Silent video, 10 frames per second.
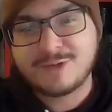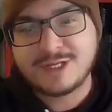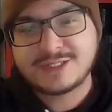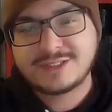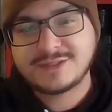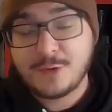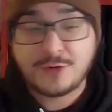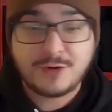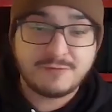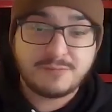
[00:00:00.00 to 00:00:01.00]
release,
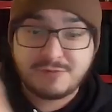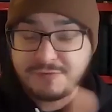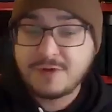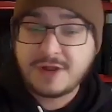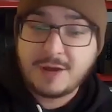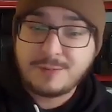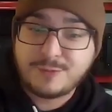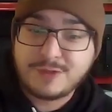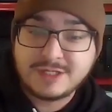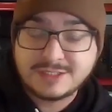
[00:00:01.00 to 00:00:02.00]
or even before the
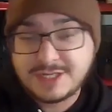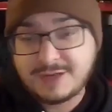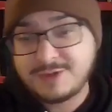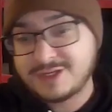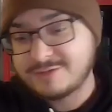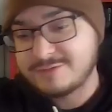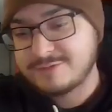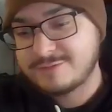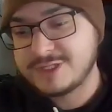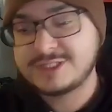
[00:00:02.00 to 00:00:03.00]
album release, so that we can
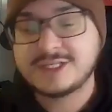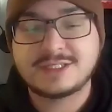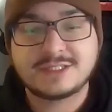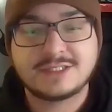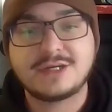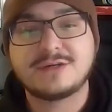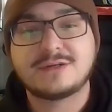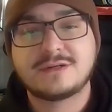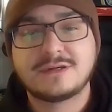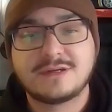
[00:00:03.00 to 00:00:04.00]
release it as a
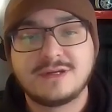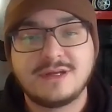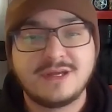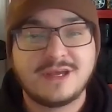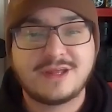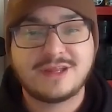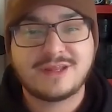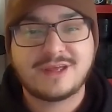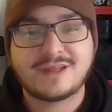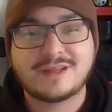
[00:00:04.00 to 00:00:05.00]
single.
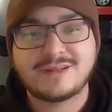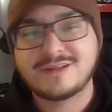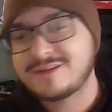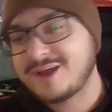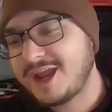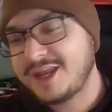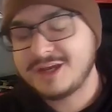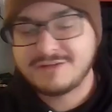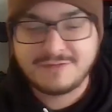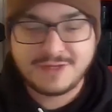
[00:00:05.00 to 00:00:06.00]
And the
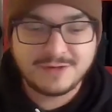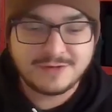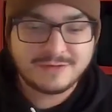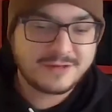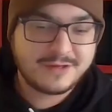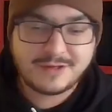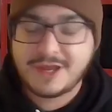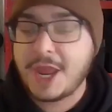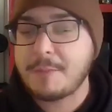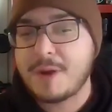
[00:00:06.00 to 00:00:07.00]
idea of a video
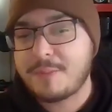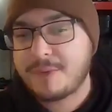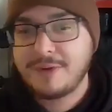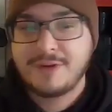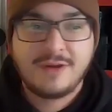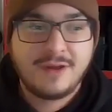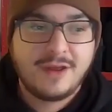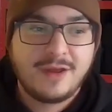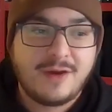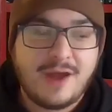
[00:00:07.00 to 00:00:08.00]
came up
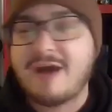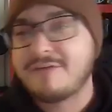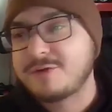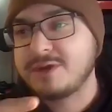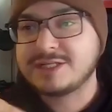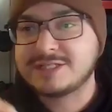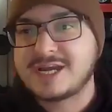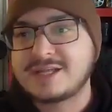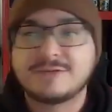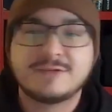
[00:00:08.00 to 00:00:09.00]
after we
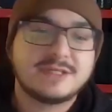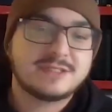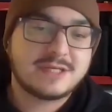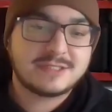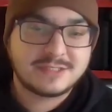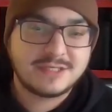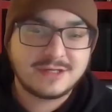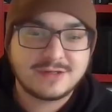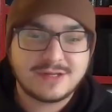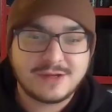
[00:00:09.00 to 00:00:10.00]
decided to release it as a
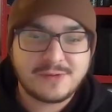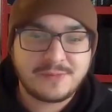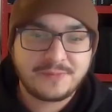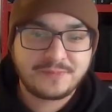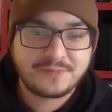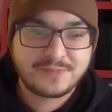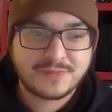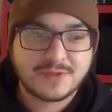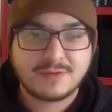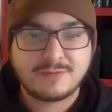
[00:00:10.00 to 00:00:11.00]
single, you know,
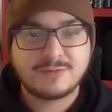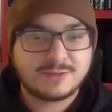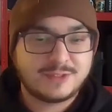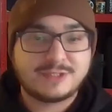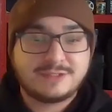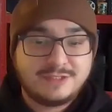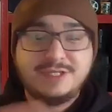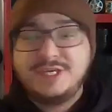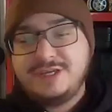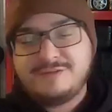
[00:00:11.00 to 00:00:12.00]
which was
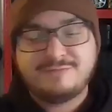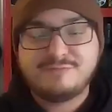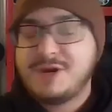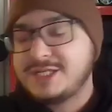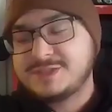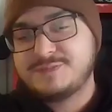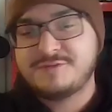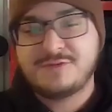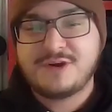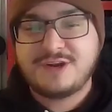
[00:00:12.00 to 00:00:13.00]
months
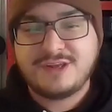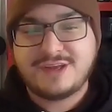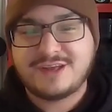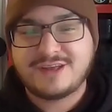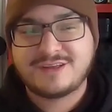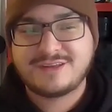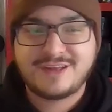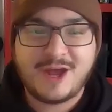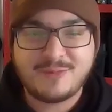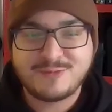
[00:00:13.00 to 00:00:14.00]
before the
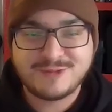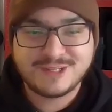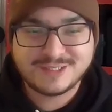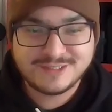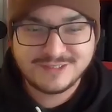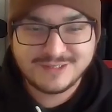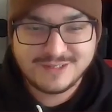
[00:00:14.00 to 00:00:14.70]
album release.